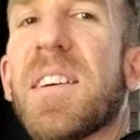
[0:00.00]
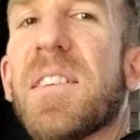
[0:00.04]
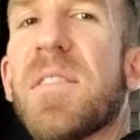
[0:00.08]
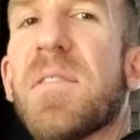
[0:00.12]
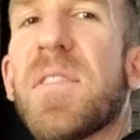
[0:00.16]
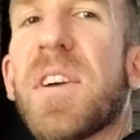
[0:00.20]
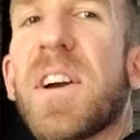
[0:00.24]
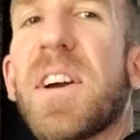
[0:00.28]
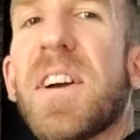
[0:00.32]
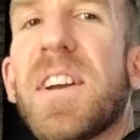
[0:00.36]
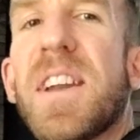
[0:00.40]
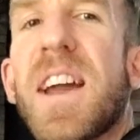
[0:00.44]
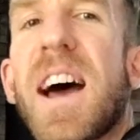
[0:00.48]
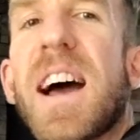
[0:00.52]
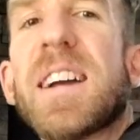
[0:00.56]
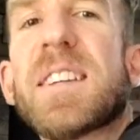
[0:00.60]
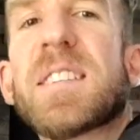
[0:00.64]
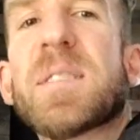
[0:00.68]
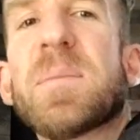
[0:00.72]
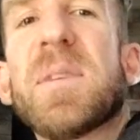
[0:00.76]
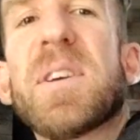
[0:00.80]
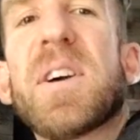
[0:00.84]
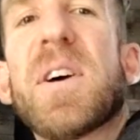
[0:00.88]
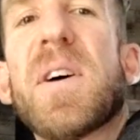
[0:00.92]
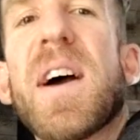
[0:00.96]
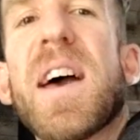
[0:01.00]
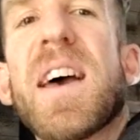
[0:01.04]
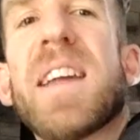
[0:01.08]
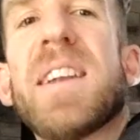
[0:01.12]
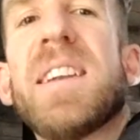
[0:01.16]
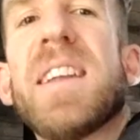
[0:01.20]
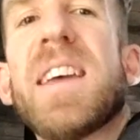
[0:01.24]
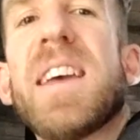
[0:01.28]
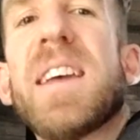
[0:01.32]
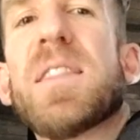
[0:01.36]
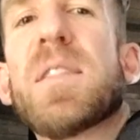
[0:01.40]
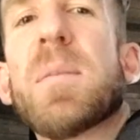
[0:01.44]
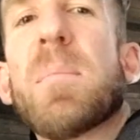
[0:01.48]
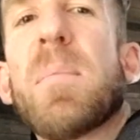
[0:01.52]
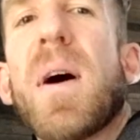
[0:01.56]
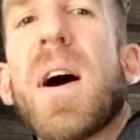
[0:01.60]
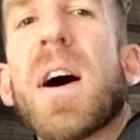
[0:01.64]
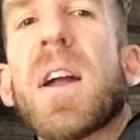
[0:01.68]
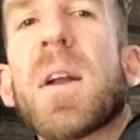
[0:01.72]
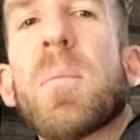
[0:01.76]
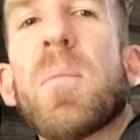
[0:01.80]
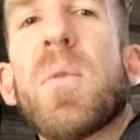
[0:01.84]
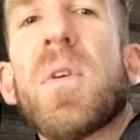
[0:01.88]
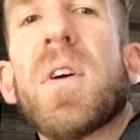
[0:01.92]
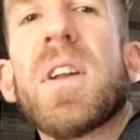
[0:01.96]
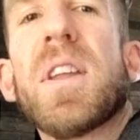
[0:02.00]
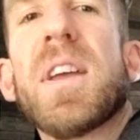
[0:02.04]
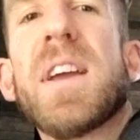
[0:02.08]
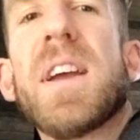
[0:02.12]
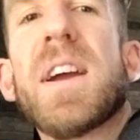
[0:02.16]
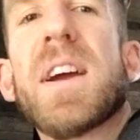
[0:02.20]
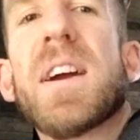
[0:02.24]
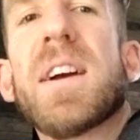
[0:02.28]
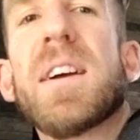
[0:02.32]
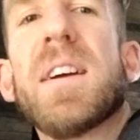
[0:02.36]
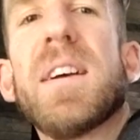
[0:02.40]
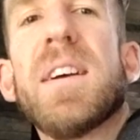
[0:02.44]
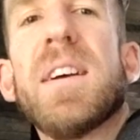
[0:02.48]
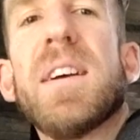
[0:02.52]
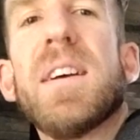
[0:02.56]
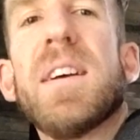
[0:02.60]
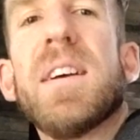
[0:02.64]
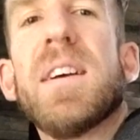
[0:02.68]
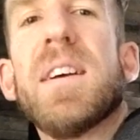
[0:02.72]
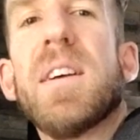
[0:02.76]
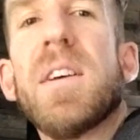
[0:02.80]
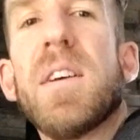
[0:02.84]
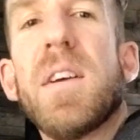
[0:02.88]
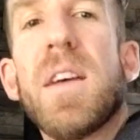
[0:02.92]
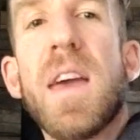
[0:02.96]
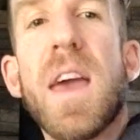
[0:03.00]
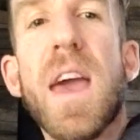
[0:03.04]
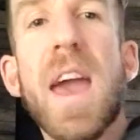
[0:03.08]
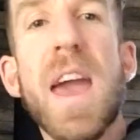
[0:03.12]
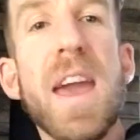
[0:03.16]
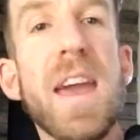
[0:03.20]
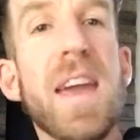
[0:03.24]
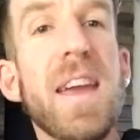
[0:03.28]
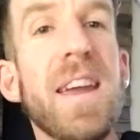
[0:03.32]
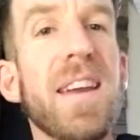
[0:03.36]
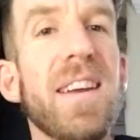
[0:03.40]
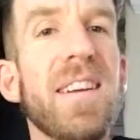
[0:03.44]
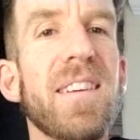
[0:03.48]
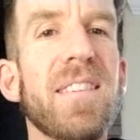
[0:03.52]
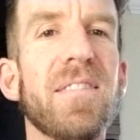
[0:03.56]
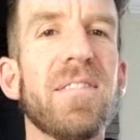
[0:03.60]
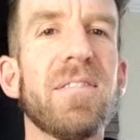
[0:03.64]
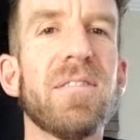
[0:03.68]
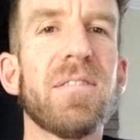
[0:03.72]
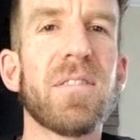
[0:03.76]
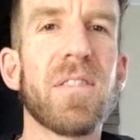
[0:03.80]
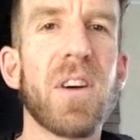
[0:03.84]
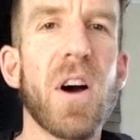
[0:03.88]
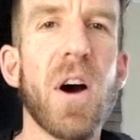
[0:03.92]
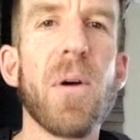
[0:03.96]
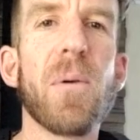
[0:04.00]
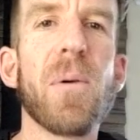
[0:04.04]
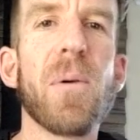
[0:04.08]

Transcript: Very nice. Let me go ahead and hit the bottom one here. Hey, all